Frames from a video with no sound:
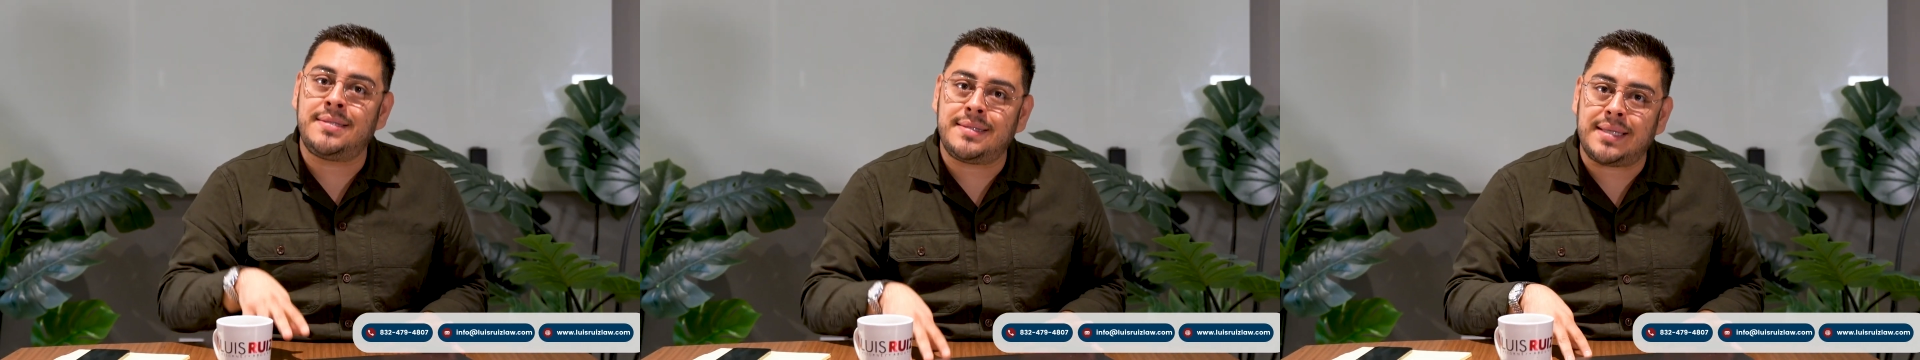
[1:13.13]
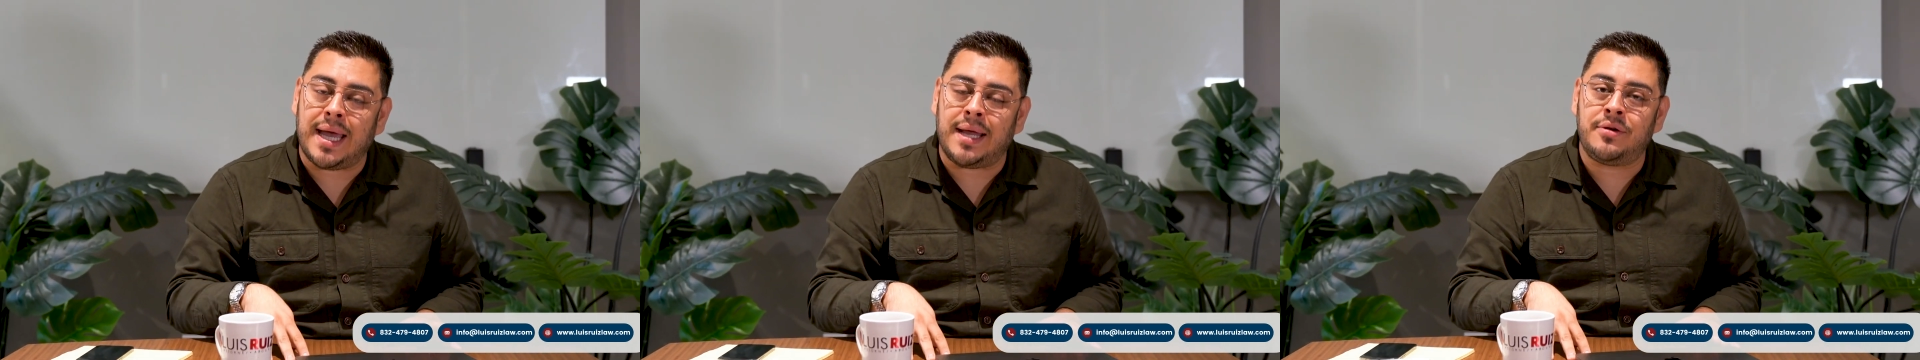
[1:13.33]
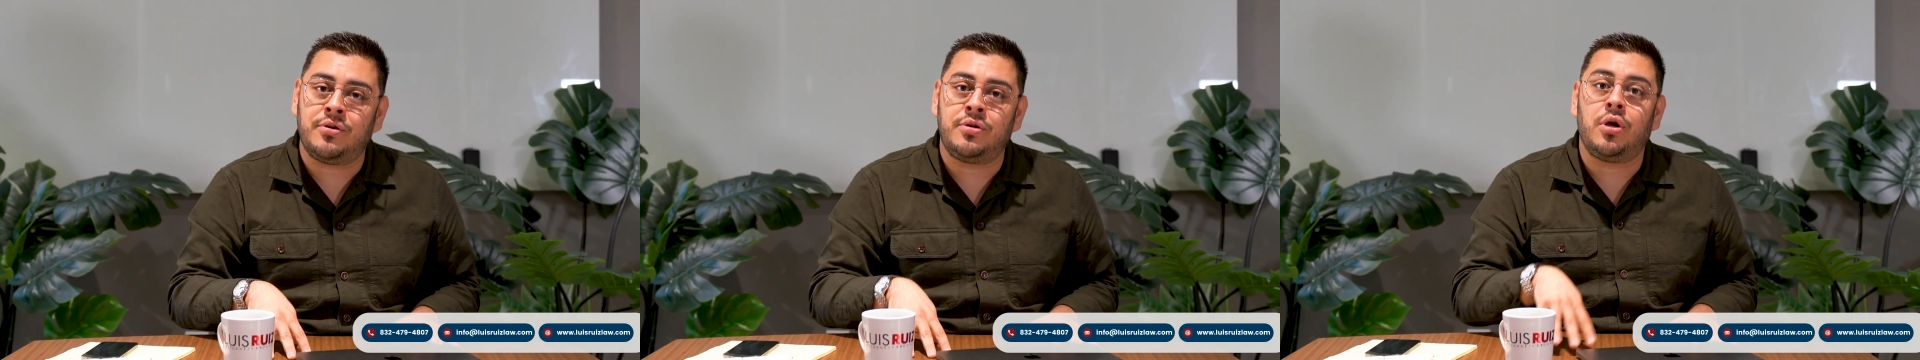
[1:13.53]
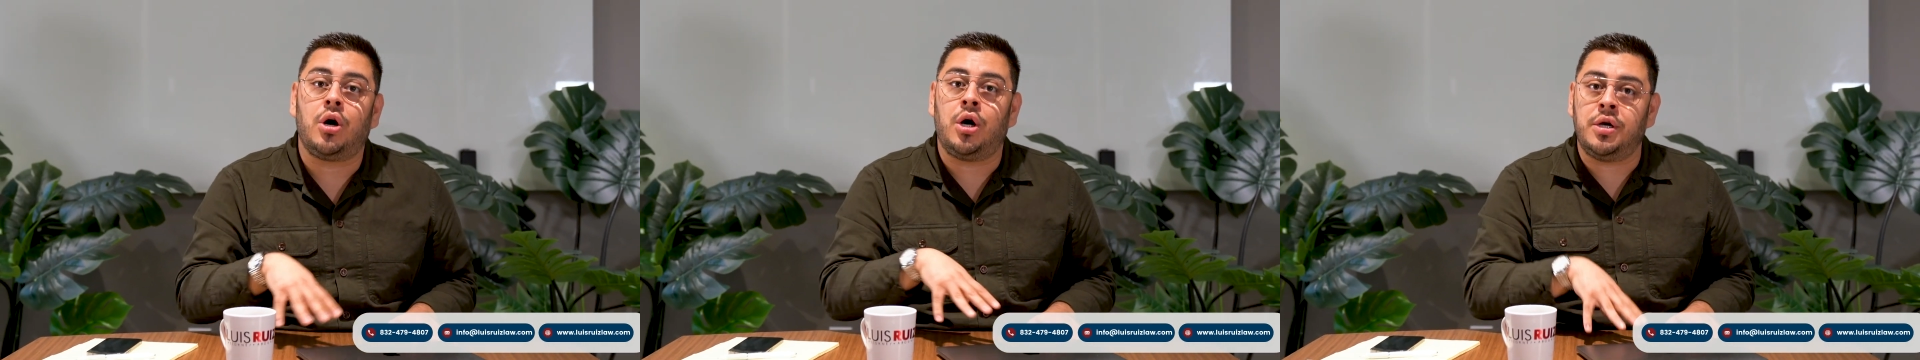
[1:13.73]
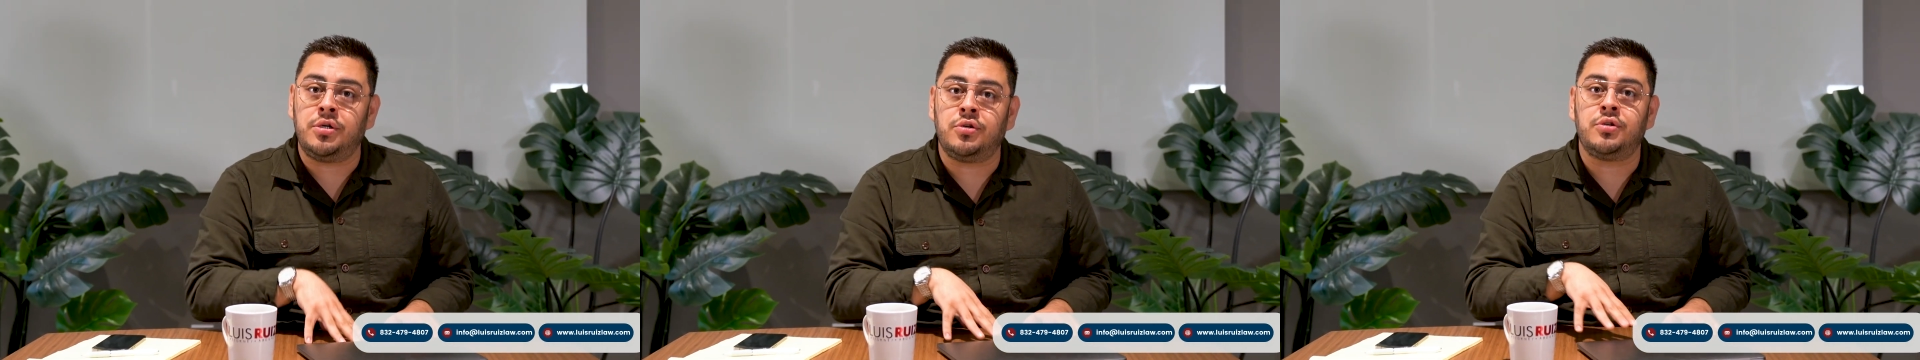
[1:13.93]

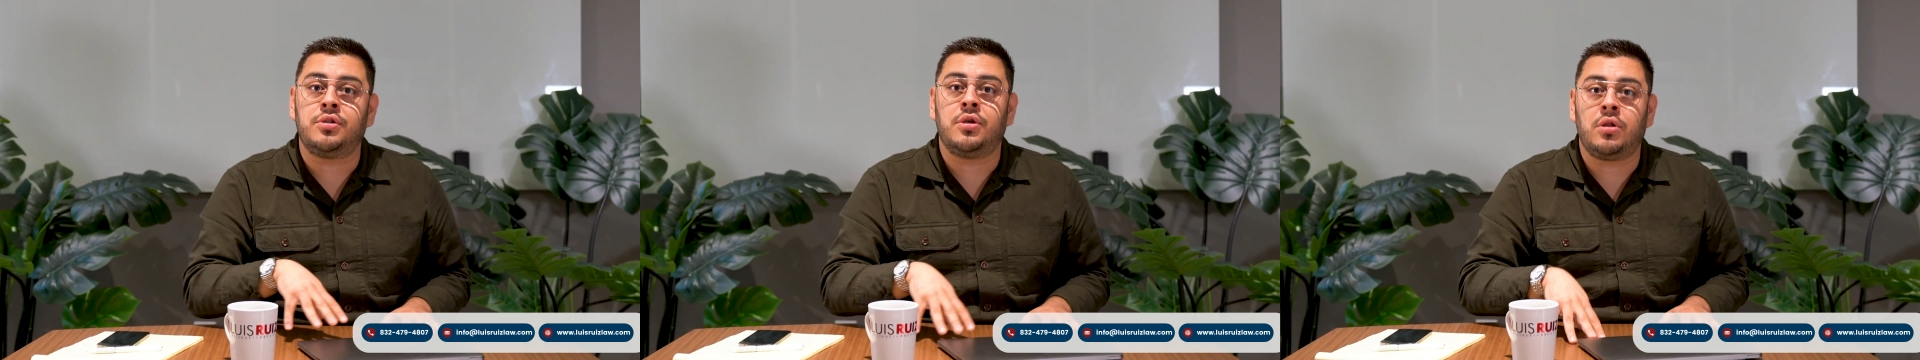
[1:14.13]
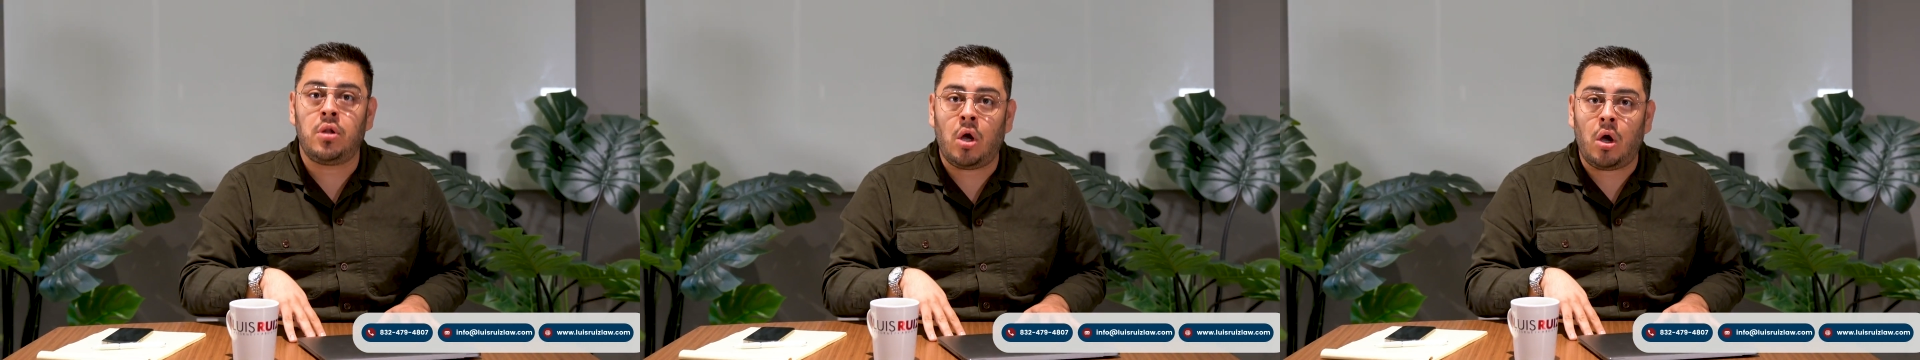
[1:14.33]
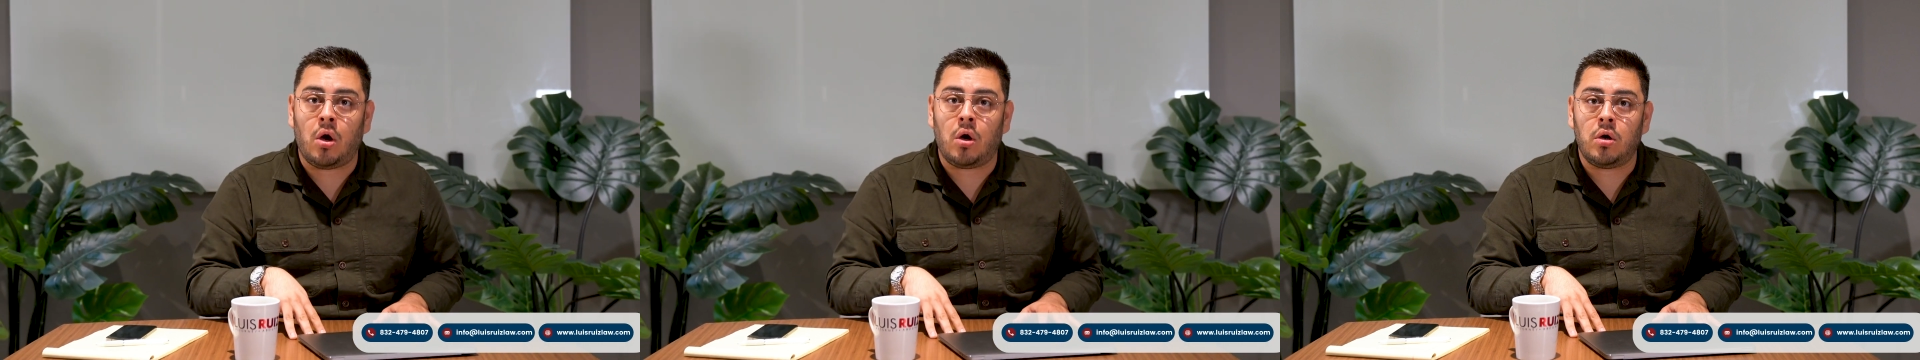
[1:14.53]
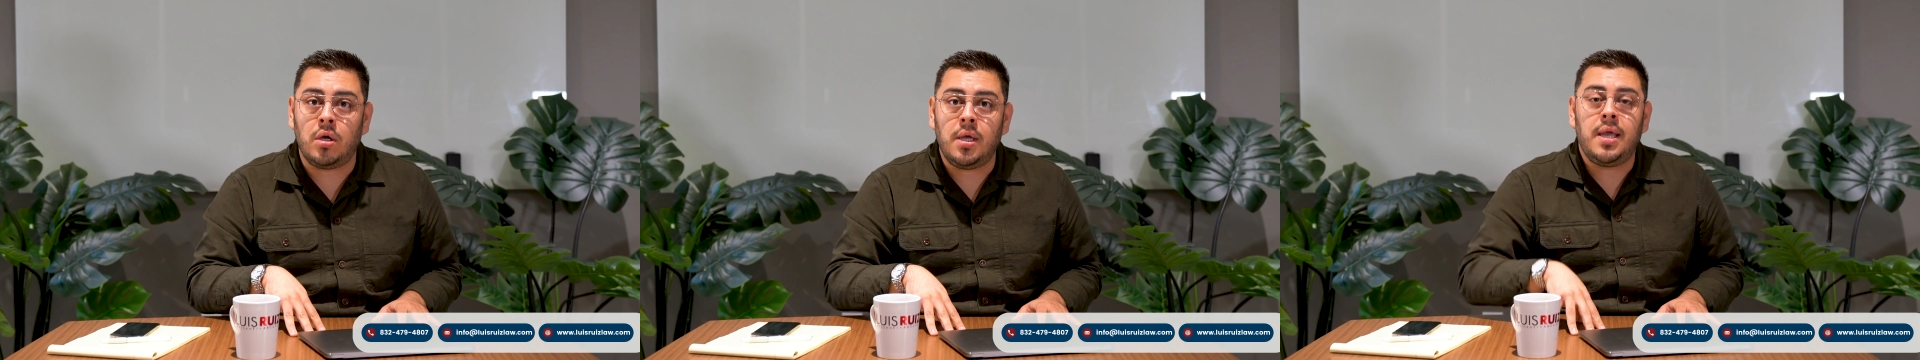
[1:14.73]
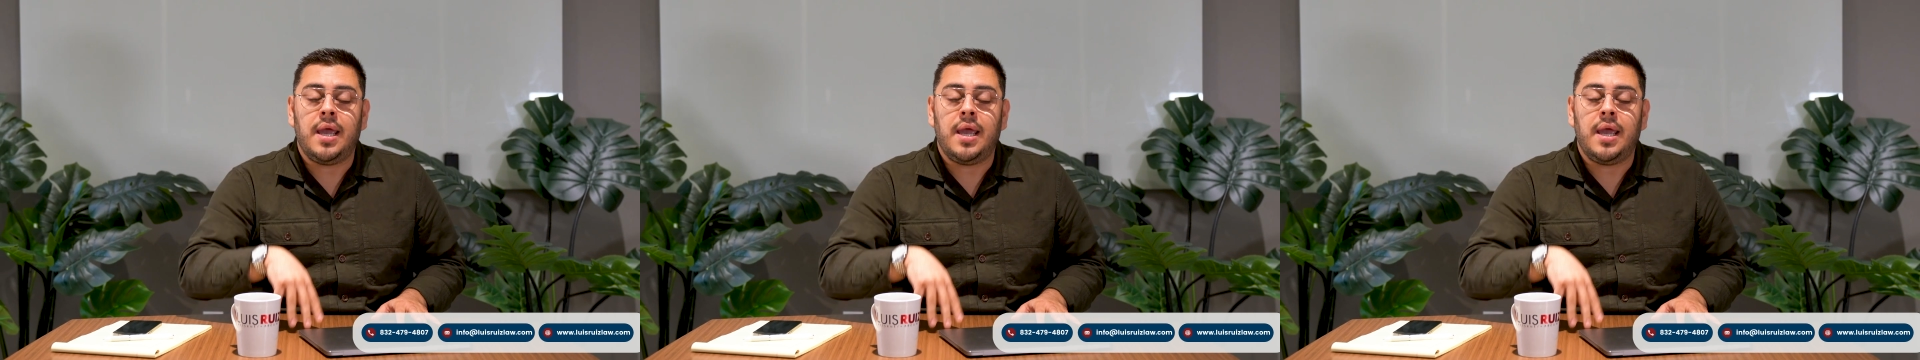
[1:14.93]
standard under the law.